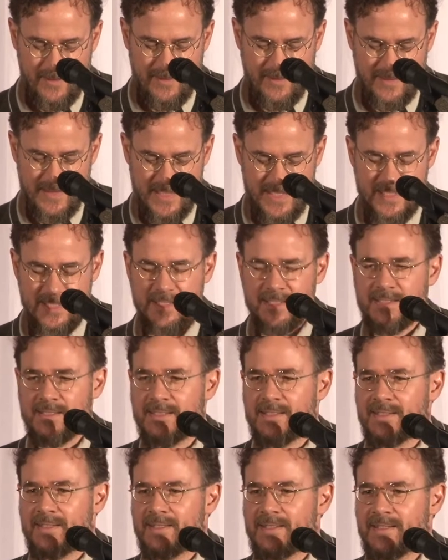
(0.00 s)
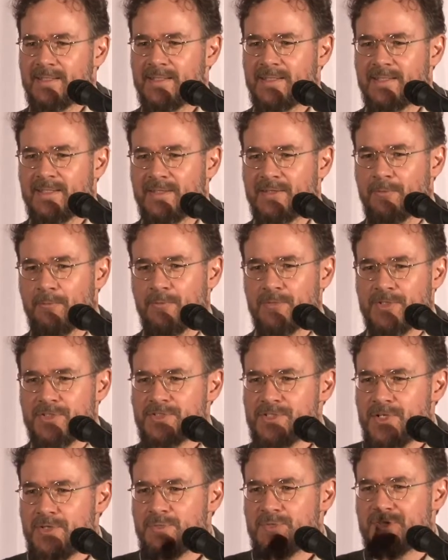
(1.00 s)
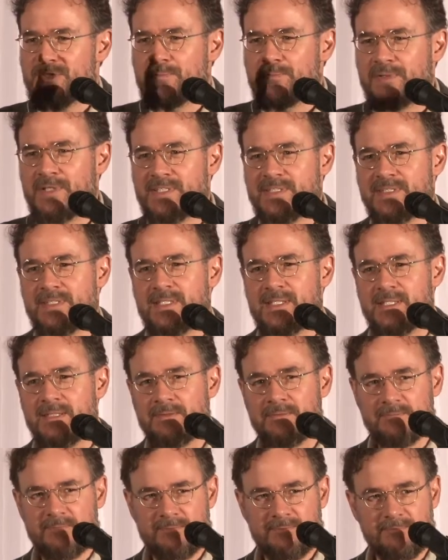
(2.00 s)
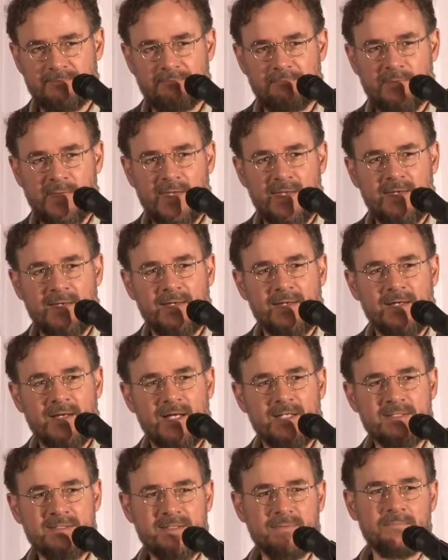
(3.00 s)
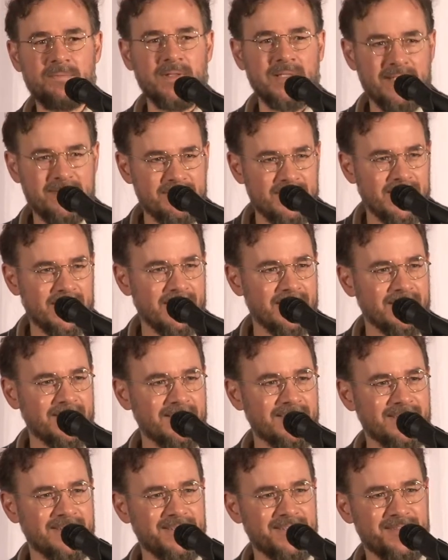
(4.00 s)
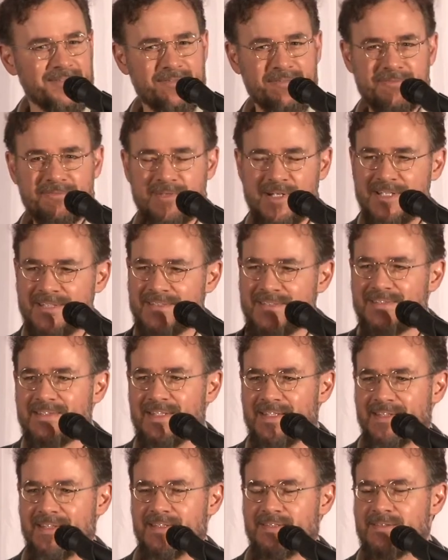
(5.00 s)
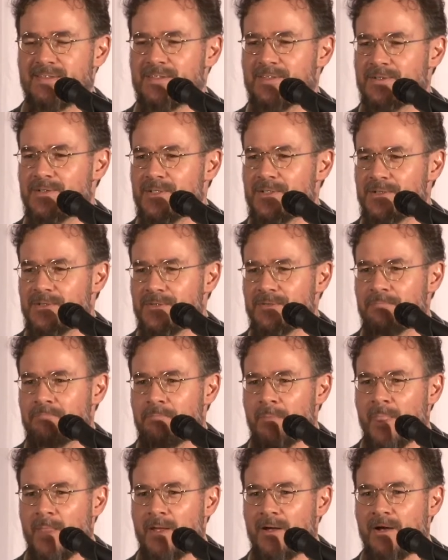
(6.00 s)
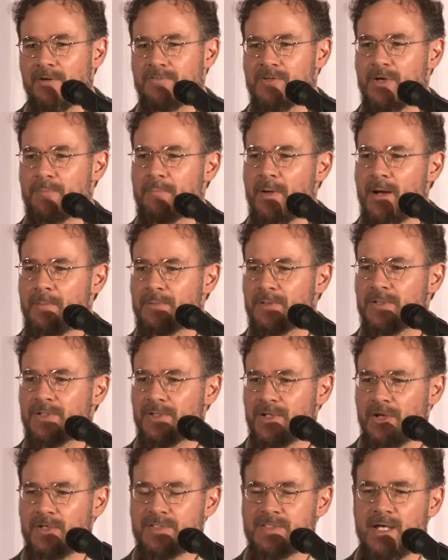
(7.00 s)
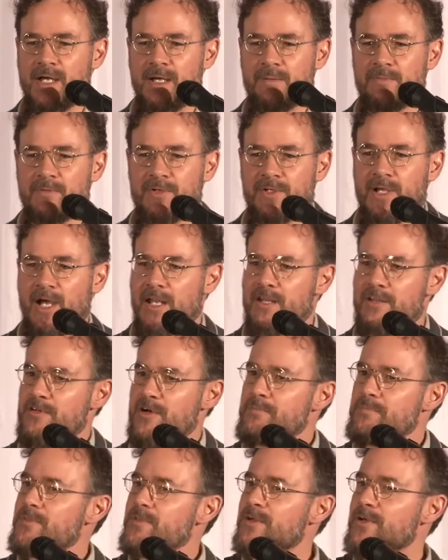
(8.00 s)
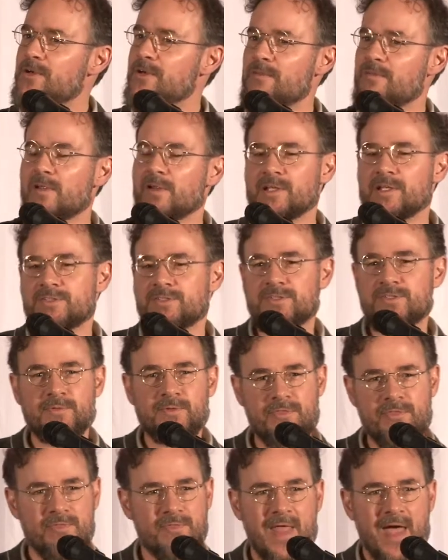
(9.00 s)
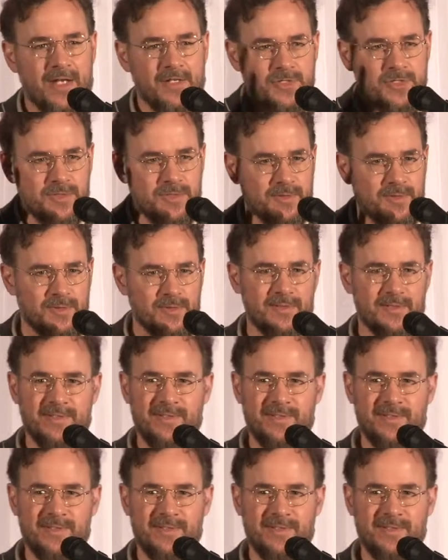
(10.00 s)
The, the, the term simplicity and simple living, phrases like this that you hear, are very popular in our time. They're kind of up there on the list with natural